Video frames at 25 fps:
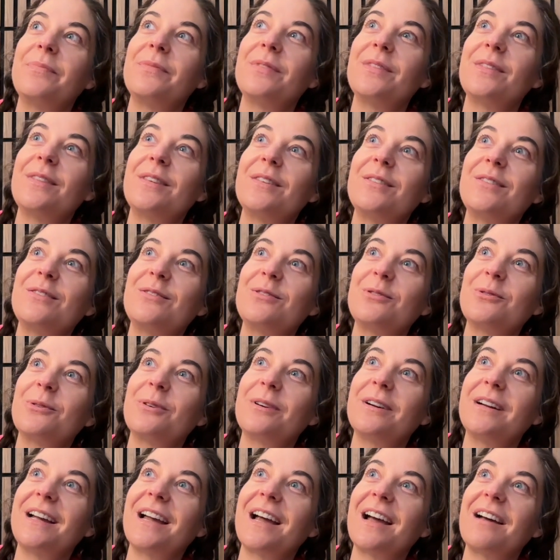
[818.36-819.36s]
the
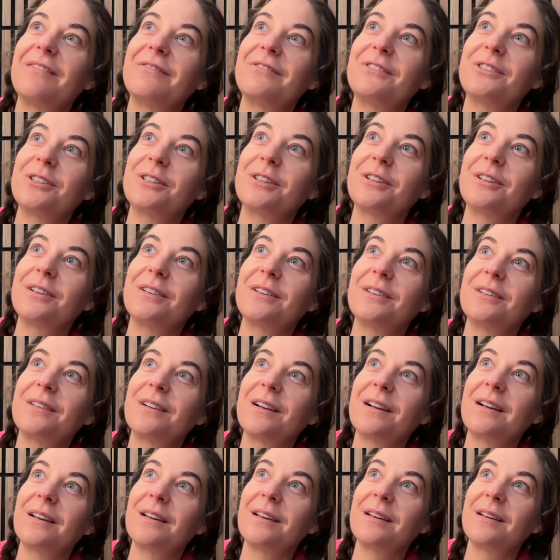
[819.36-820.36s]
story after,
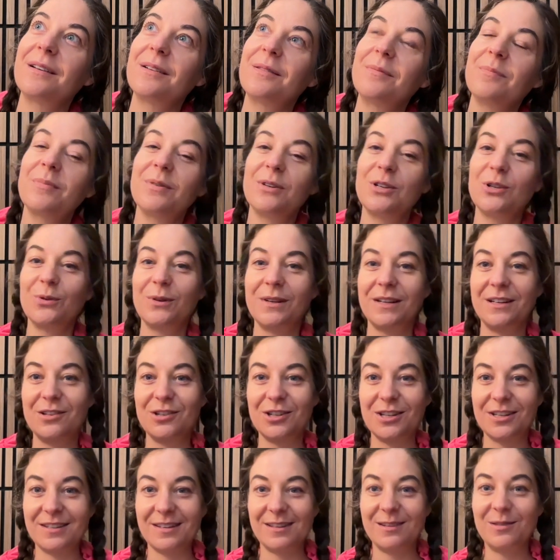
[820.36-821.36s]
between
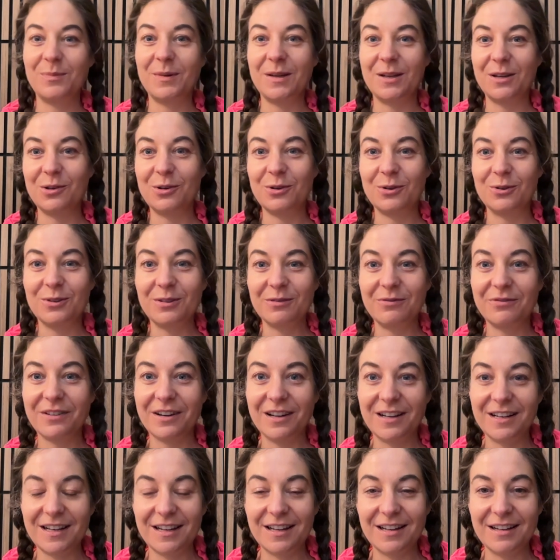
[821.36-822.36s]
Jesus being
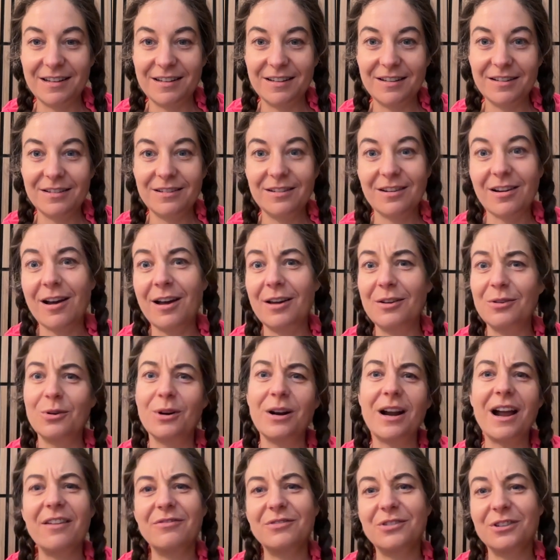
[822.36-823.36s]
crucified and not, or
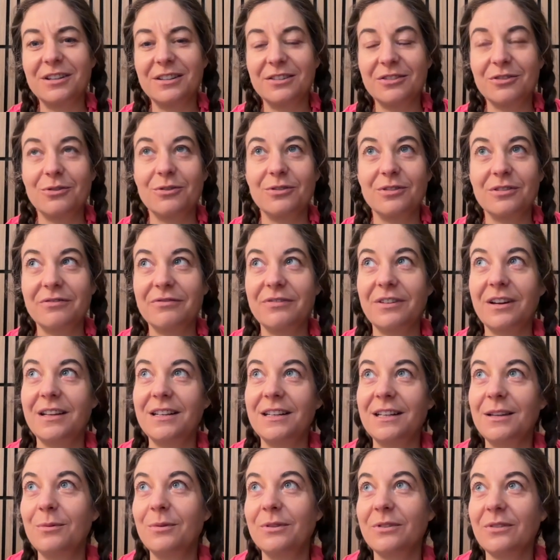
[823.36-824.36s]
after he's crucified,
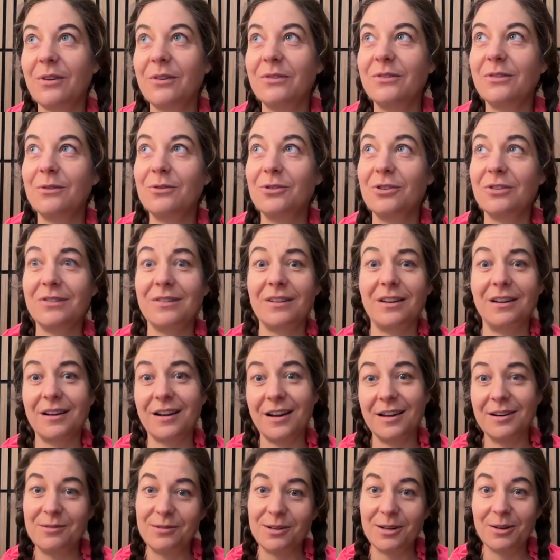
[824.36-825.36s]
he was also just like, I
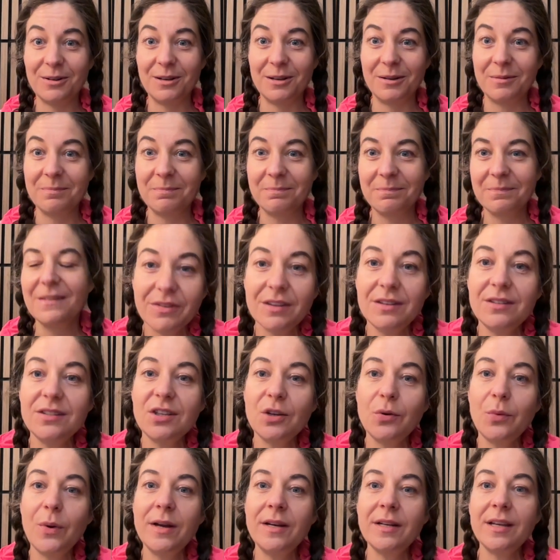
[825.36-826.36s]
don't know him.
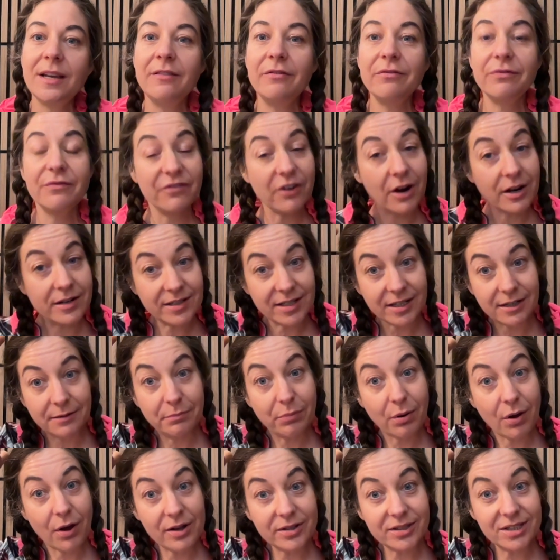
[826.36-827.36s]
So when confronted,
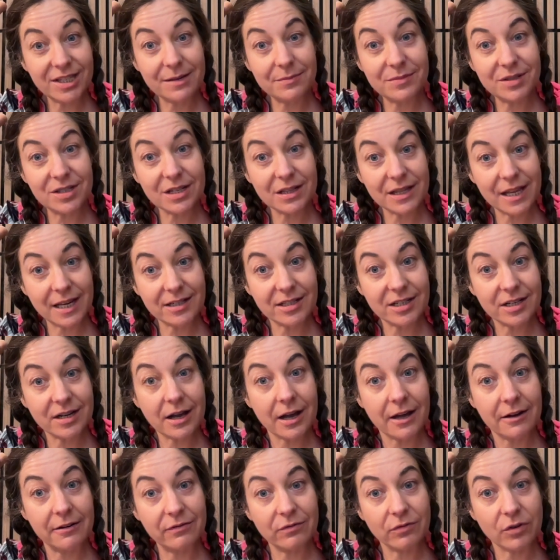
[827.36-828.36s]
Paul seems to like to
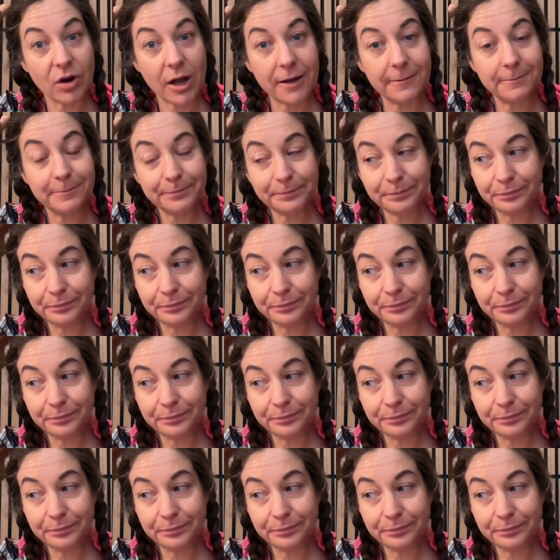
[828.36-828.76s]
cut and run.